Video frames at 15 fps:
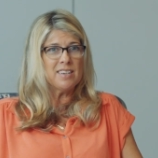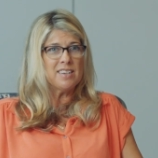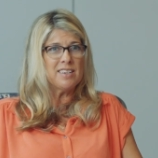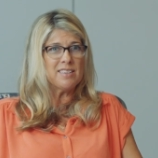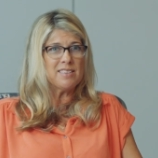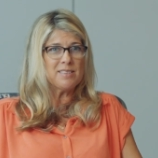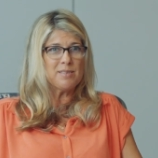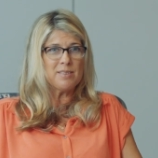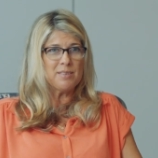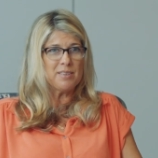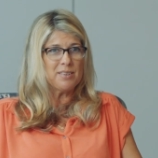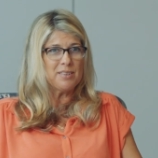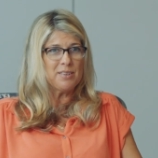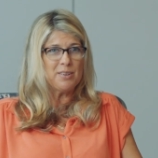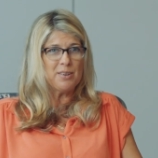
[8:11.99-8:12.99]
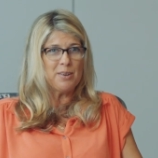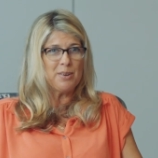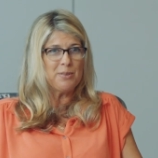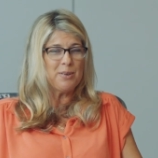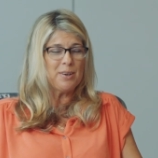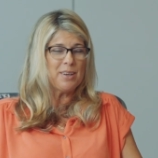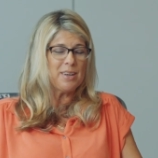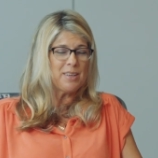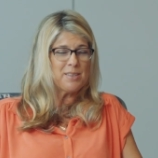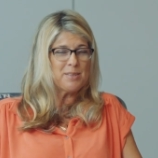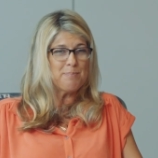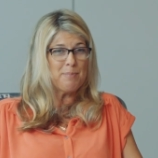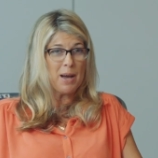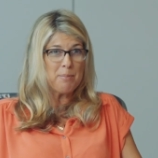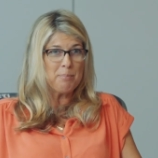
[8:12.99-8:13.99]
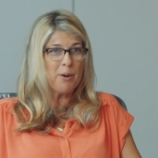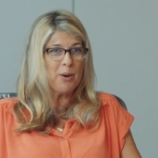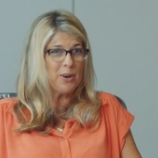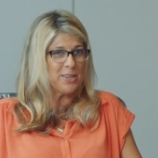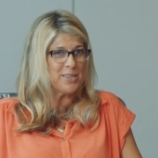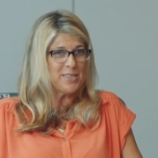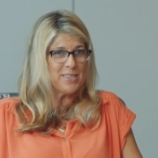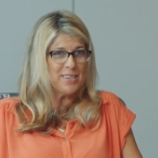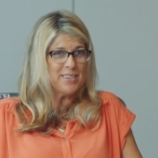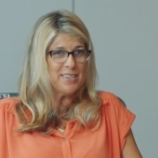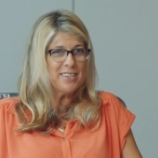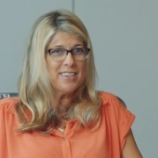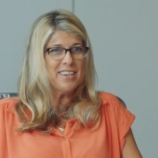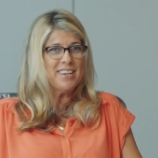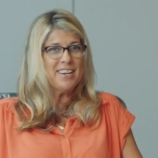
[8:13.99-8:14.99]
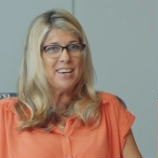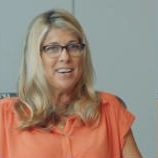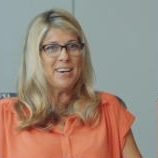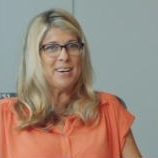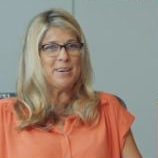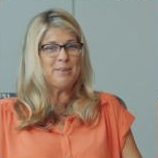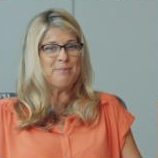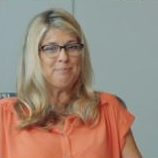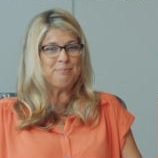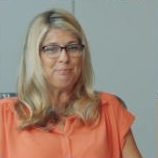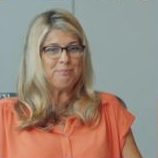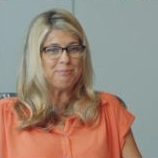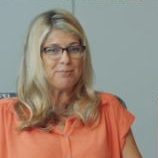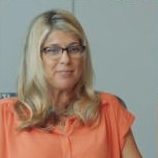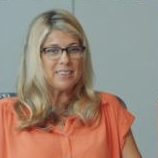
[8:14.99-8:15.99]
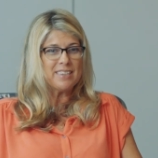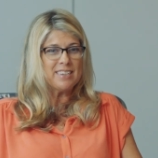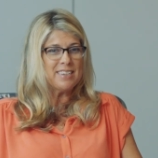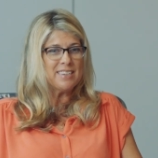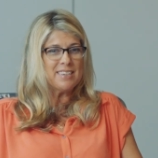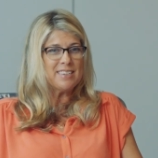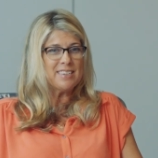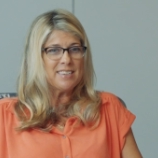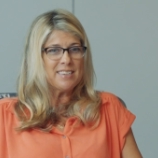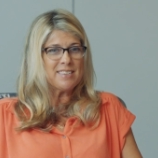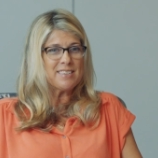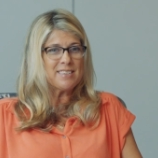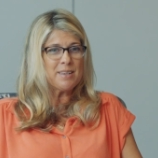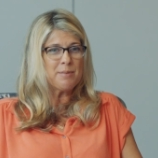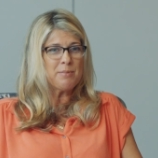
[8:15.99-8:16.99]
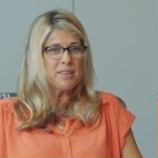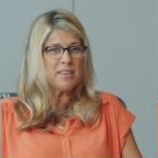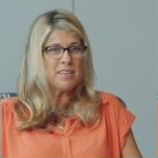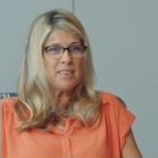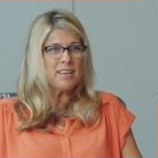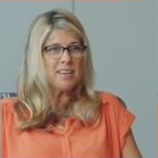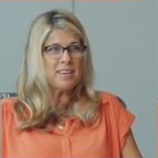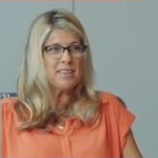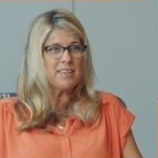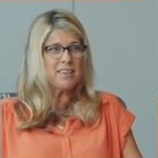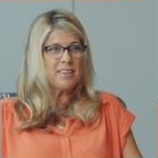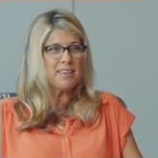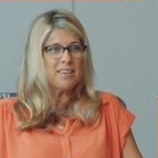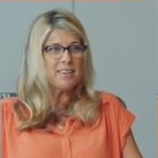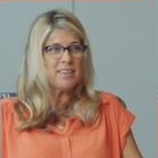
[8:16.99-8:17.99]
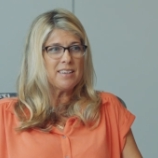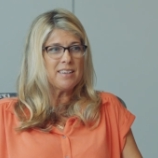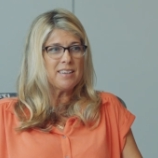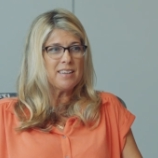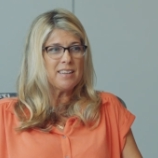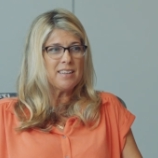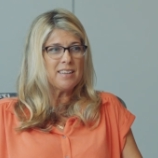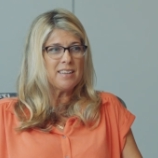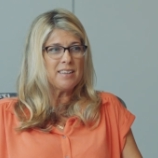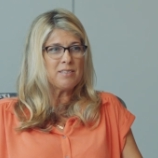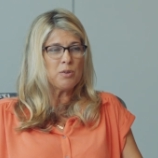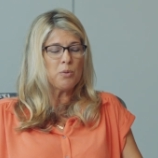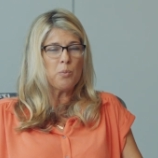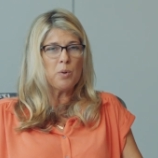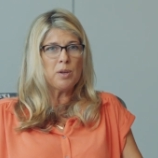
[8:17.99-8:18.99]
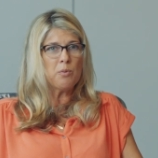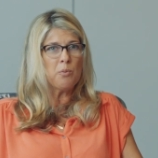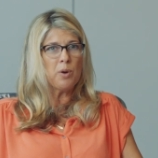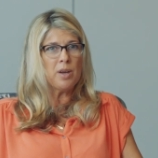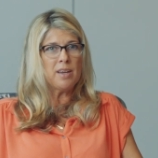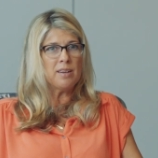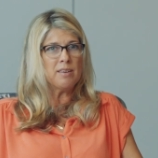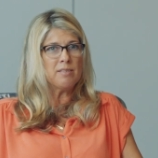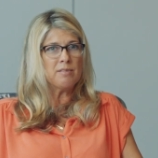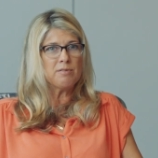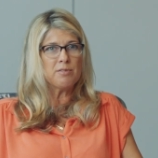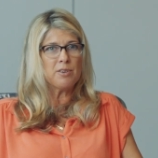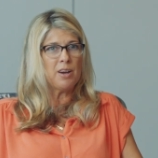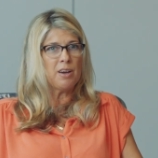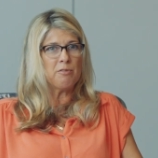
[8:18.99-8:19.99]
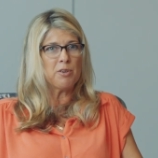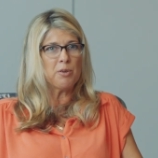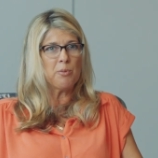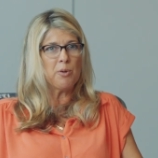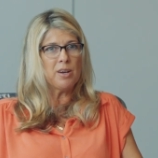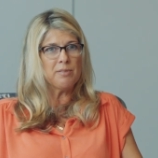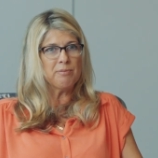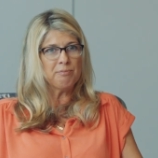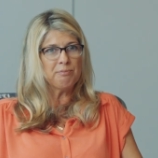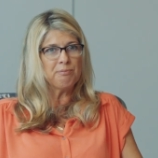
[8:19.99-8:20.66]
It's you know it's bipartisan. Um, it, it's something that it's a win-win for everyone.